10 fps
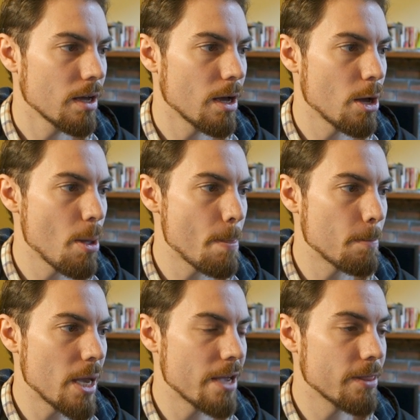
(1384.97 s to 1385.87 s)
And
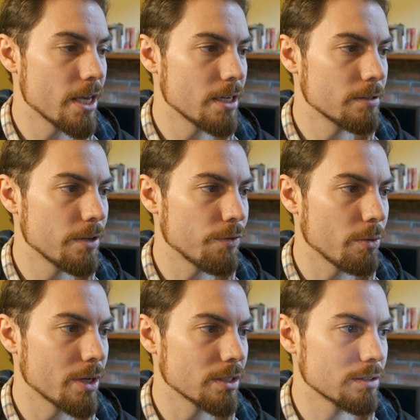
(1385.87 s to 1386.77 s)
then if I
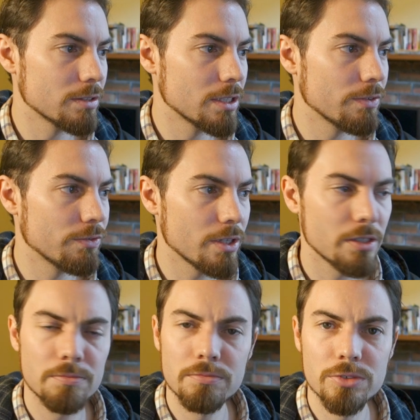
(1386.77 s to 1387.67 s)
to give
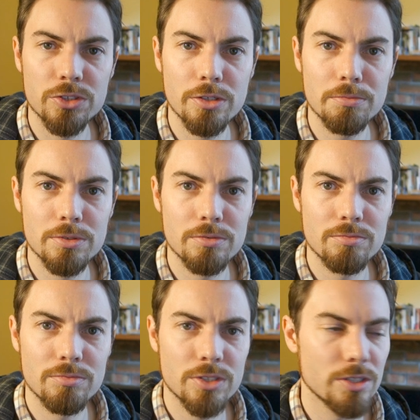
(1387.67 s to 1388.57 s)
the script
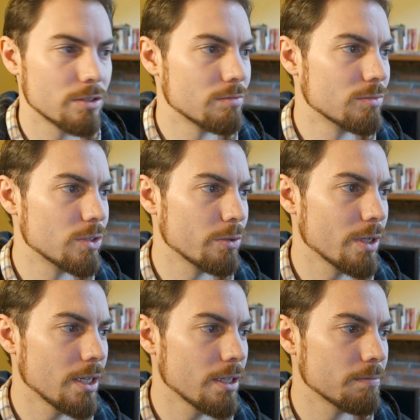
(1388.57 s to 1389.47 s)
to
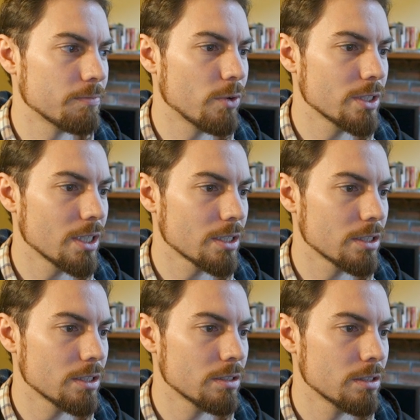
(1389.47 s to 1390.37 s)
a voice
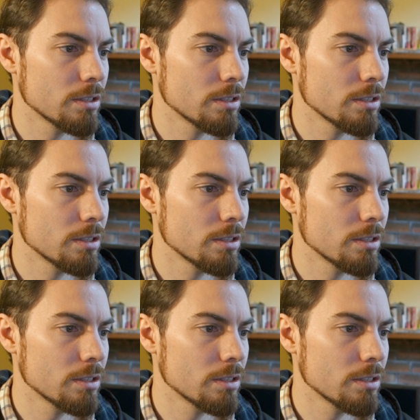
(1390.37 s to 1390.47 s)
actor,